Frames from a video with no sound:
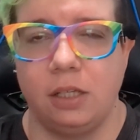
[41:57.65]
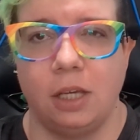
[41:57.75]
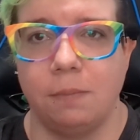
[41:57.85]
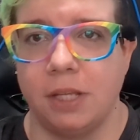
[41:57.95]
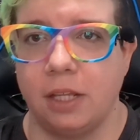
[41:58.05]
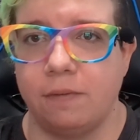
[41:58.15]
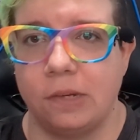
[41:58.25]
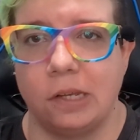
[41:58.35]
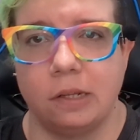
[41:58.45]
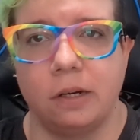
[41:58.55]
get my life
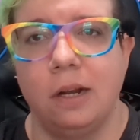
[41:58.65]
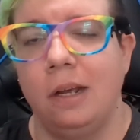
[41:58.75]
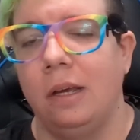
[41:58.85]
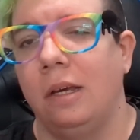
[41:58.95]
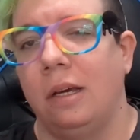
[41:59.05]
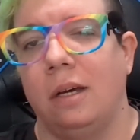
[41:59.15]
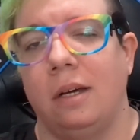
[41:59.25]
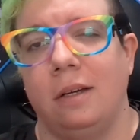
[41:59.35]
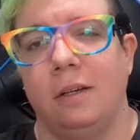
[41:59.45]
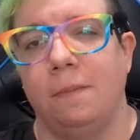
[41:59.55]
together.
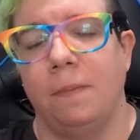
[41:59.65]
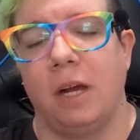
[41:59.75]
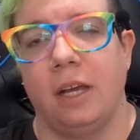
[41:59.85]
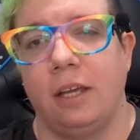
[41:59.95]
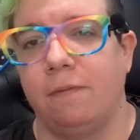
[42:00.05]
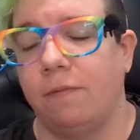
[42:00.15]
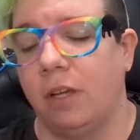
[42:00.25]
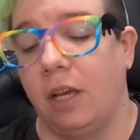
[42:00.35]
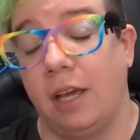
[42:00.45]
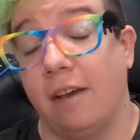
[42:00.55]
I
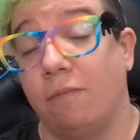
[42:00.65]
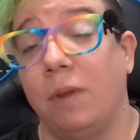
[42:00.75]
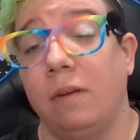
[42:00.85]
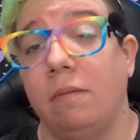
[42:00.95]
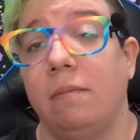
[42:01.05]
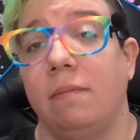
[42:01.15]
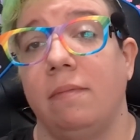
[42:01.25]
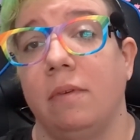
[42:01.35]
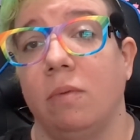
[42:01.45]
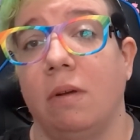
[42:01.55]
have been
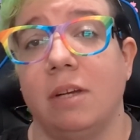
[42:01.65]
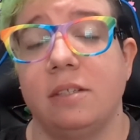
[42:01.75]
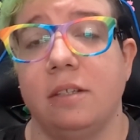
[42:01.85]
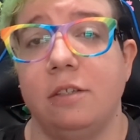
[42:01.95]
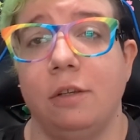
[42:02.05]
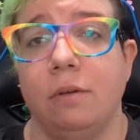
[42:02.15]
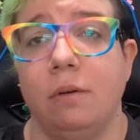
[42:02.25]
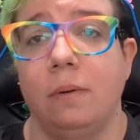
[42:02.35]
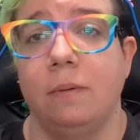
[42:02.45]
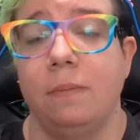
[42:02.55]
requested
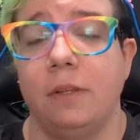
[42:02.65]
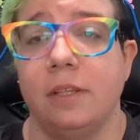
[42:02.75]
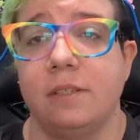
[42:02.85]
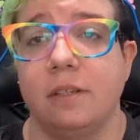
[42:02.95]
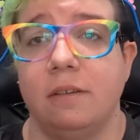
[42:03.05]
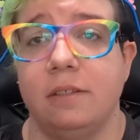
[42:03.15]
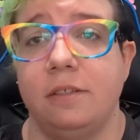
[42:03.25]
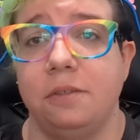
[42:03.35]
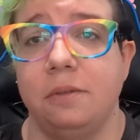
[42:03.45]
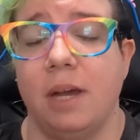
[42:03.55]
to put this
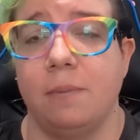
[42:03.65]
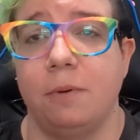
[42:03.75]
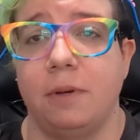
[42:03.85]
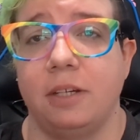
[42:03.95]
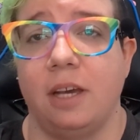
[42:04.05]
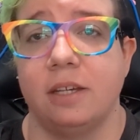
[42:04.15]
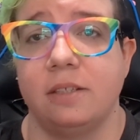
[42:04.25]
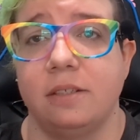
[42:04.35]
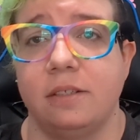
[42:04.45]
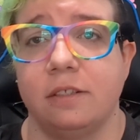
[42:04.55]
onto Apple
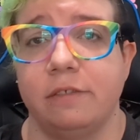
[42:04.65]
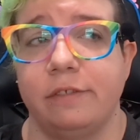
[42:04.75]
Podcasts,